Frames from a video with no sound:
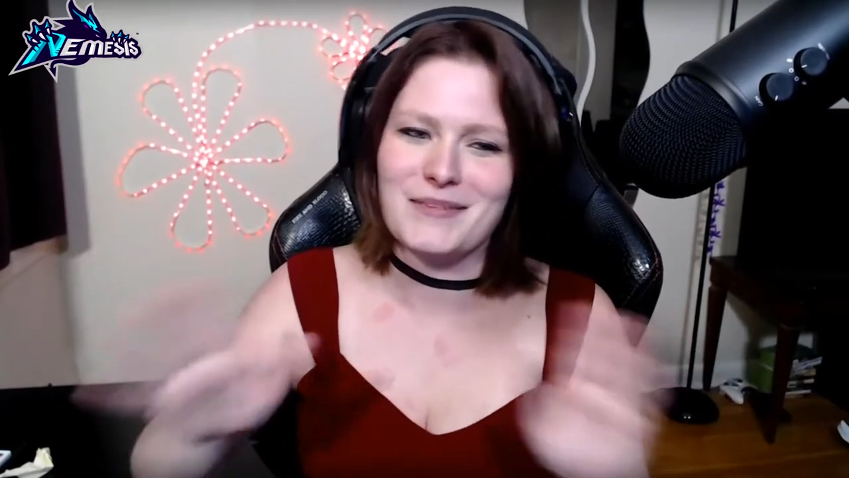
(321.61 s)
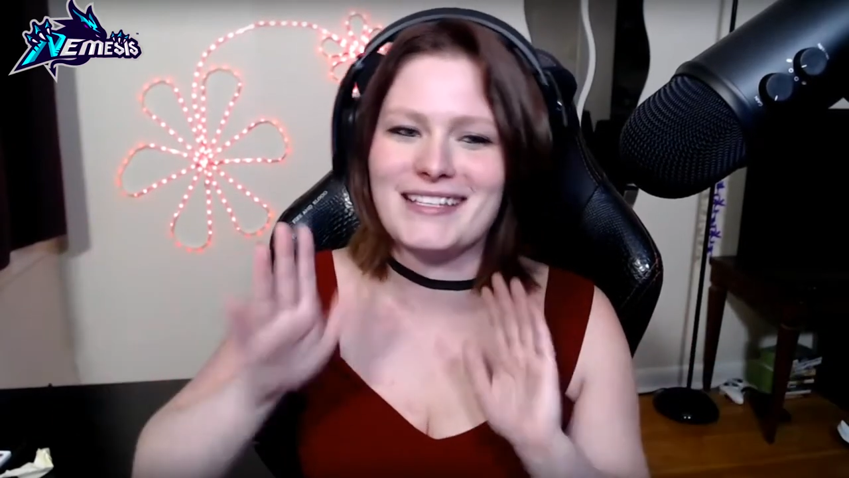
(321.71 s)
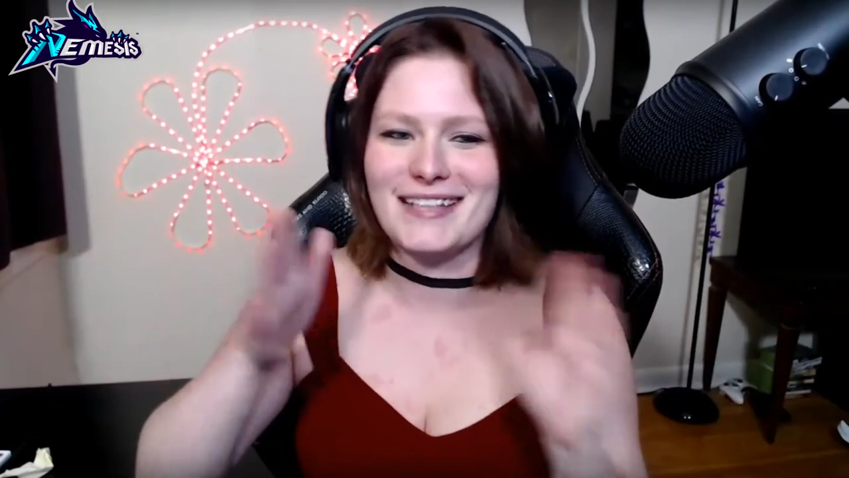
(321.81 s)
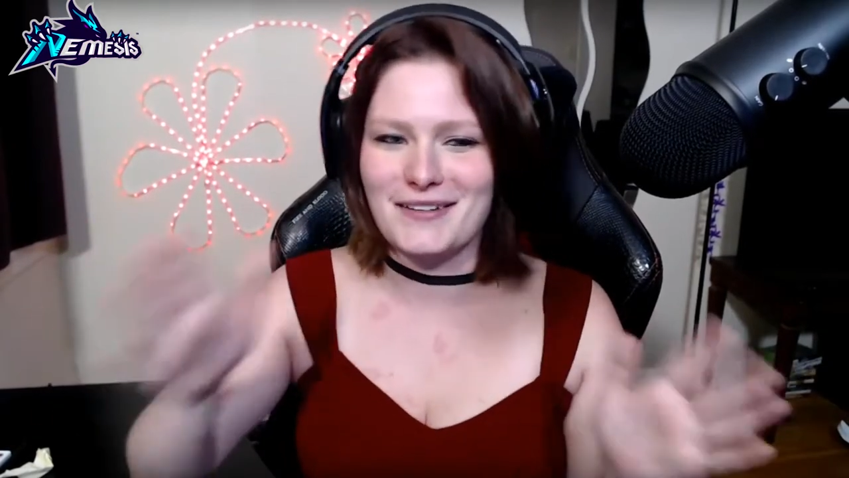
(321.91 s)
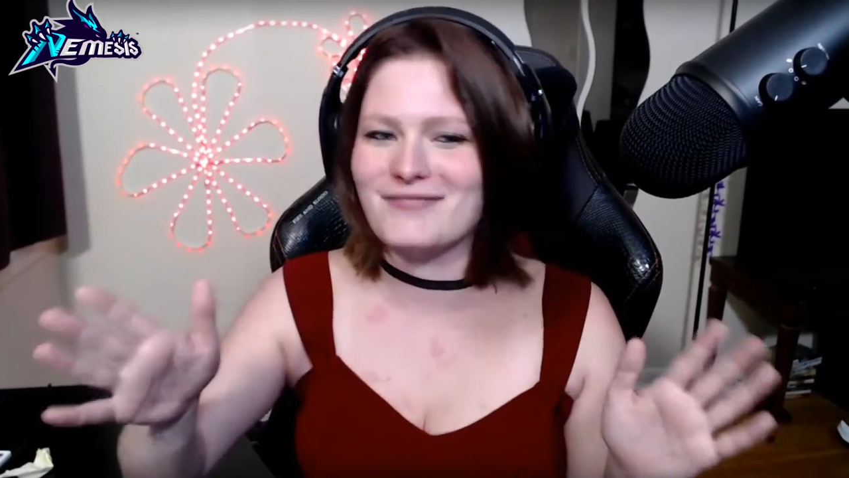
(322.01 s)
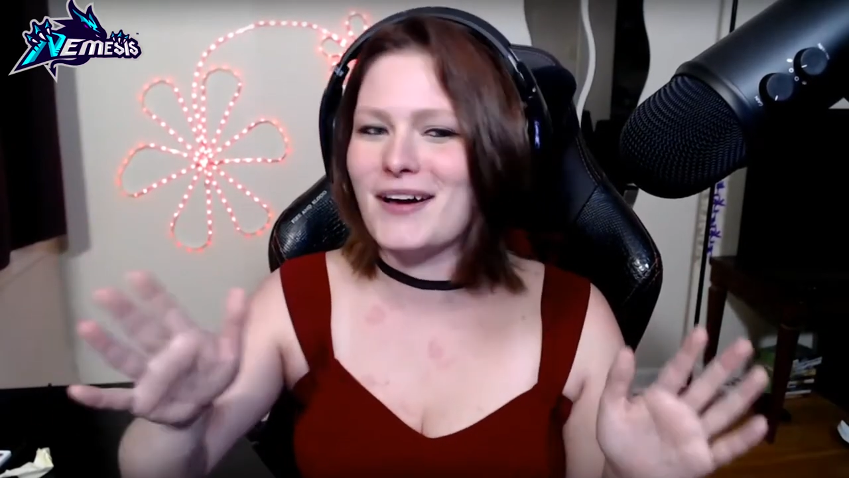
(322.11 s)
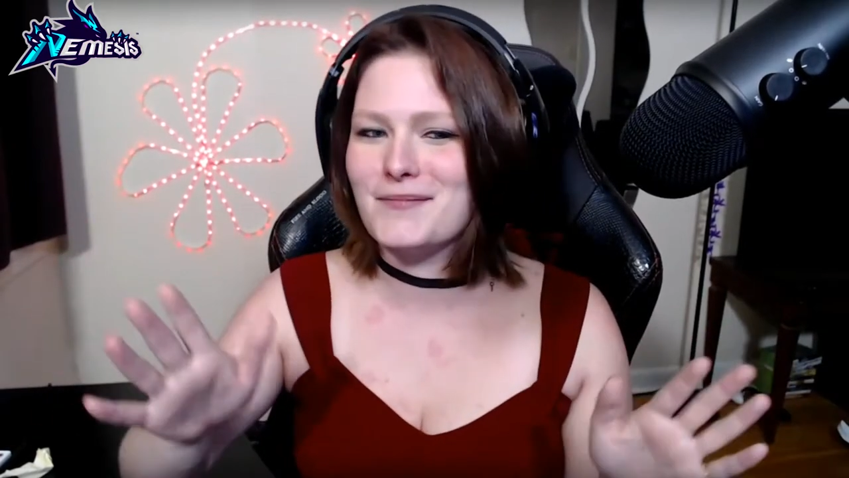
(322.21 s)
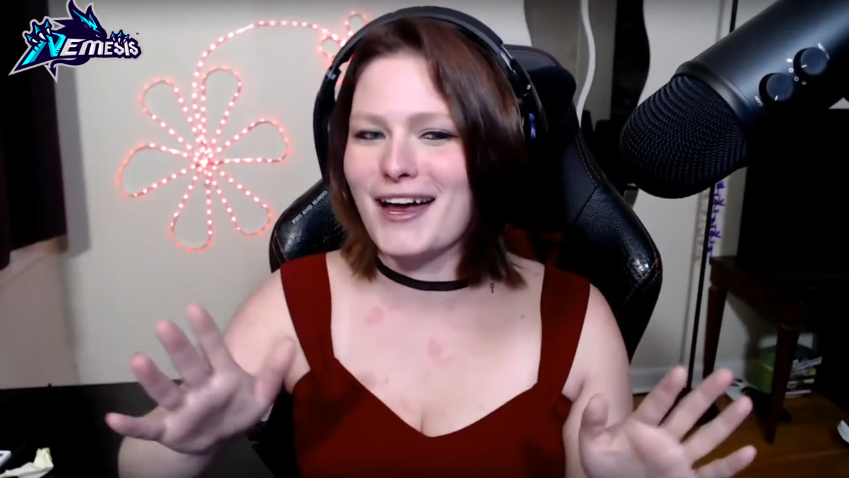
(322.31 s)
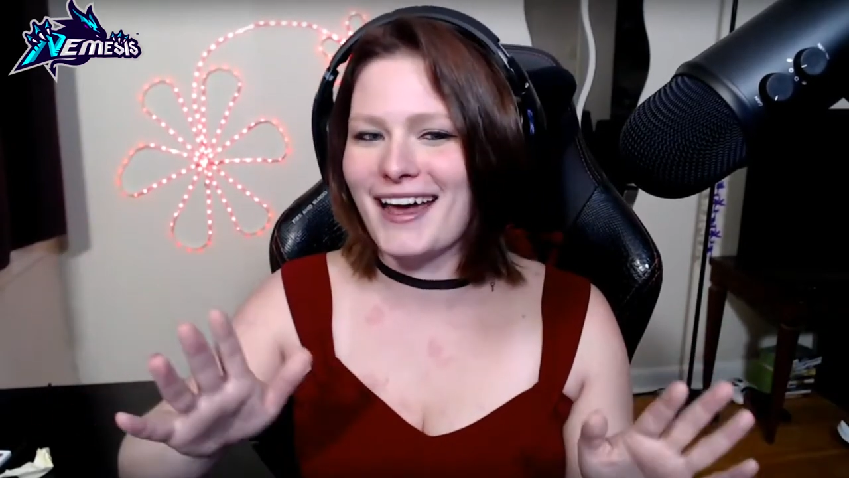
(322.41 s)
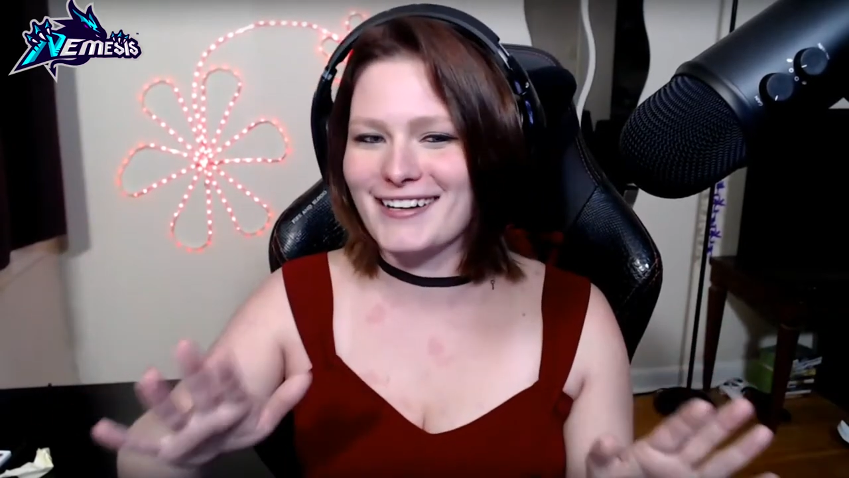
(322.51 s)
because I, I'm
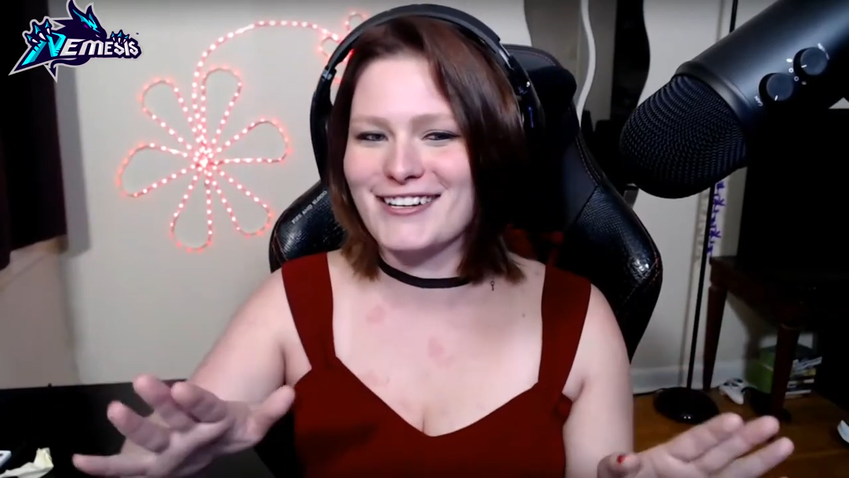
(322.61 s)
not actually